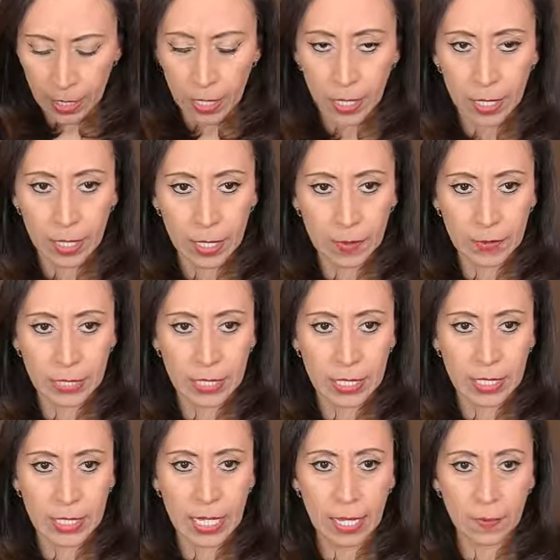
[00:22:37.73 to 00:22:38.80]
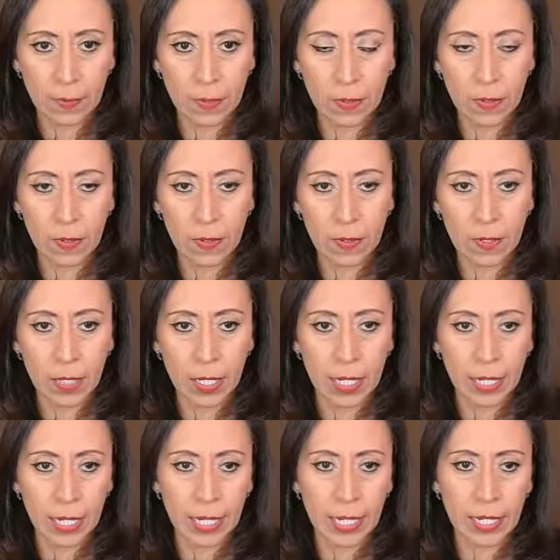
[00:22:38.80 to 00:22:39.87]
I will say table,
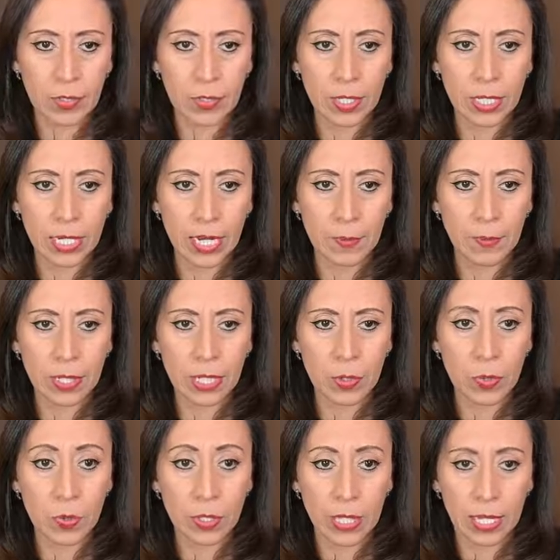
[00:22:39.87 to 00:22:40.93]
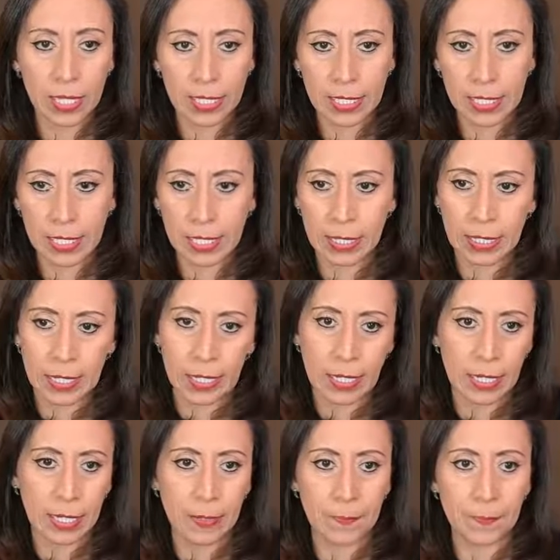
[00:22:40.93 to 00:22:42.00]
and actually I'm going to do that in
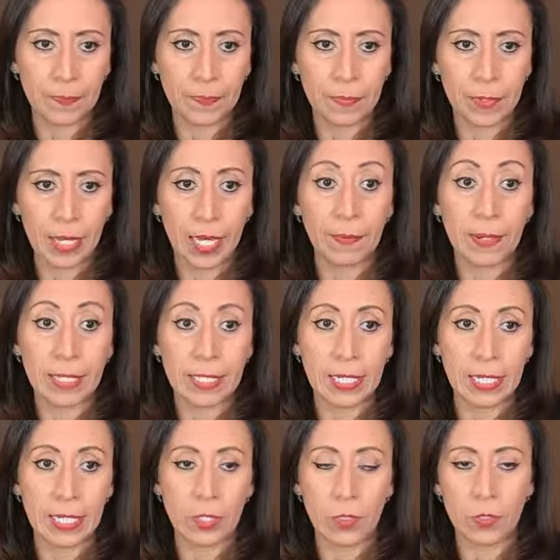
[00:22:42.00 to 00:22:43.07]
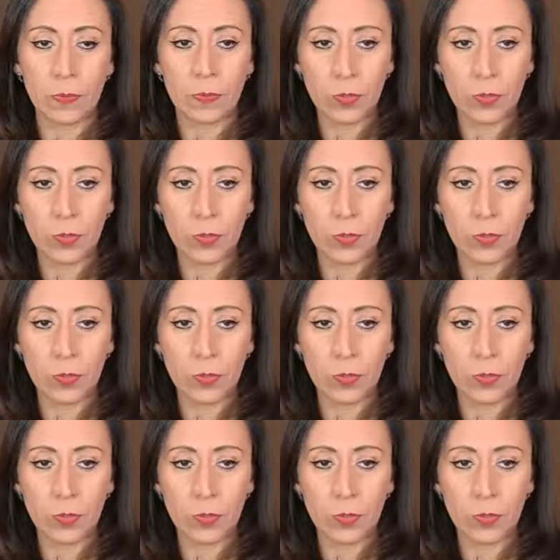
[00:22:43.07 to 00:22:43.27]
the advanced editor.